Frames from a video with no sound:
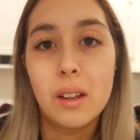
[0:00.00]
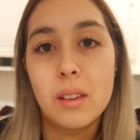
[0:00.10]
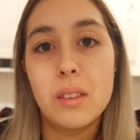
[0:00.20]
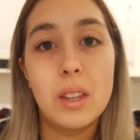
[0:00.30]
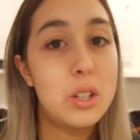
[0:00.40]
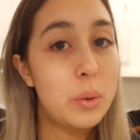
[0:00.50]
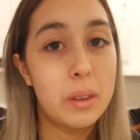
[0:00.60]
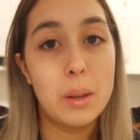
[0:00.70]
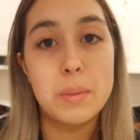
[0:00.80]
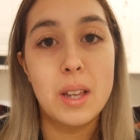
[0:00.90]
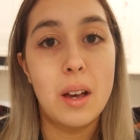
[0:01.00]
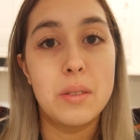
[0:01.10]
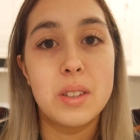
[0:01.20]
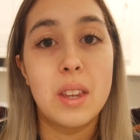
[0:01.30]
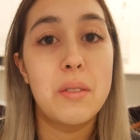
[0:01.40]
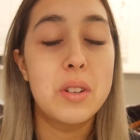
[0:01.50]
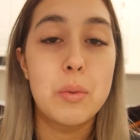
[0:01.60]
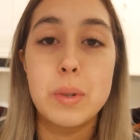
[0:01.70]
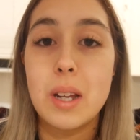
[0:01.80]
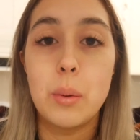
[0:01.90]
they're doing themselves, and they have
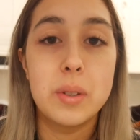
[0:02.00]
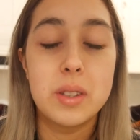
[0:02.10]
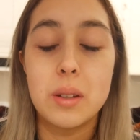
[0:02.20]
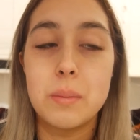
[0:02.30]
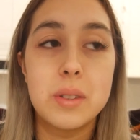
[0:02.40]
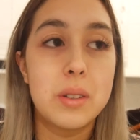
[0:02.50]
different metabolisms,